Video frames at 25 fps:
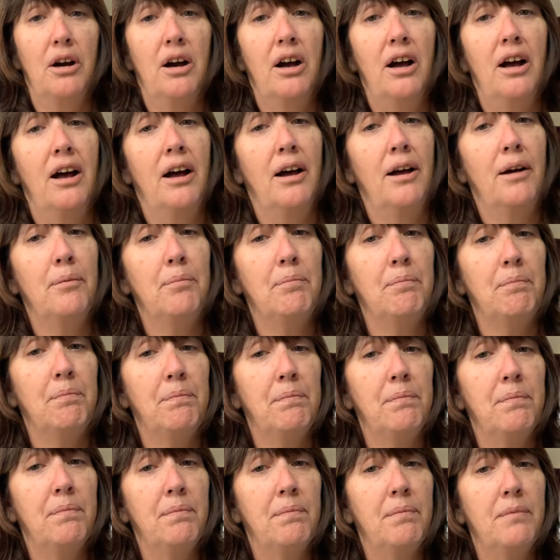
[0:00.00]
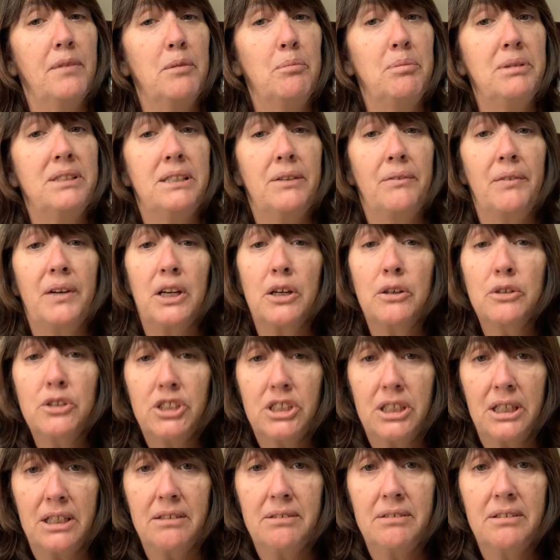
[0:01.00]
the Pacific
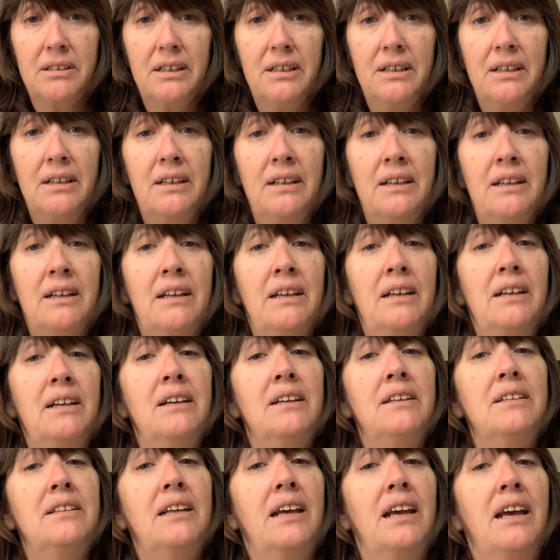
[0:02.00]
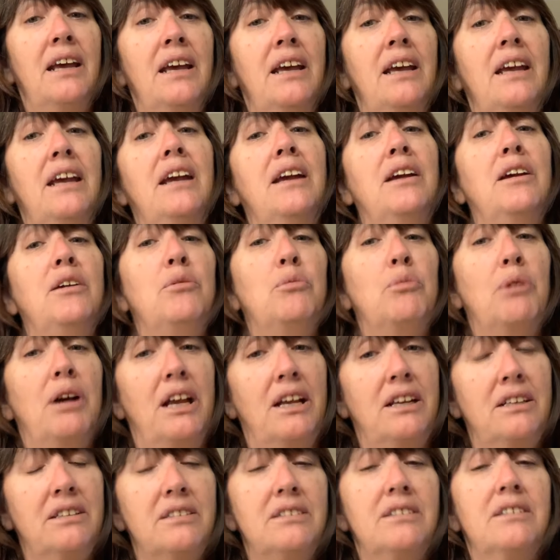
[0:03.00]
Ocean. They
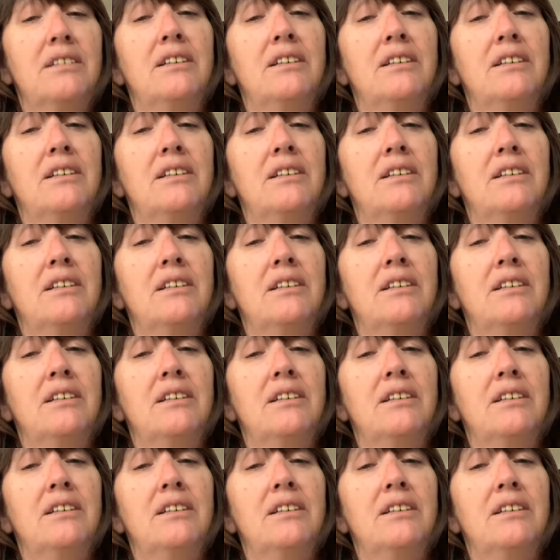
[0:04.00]
went,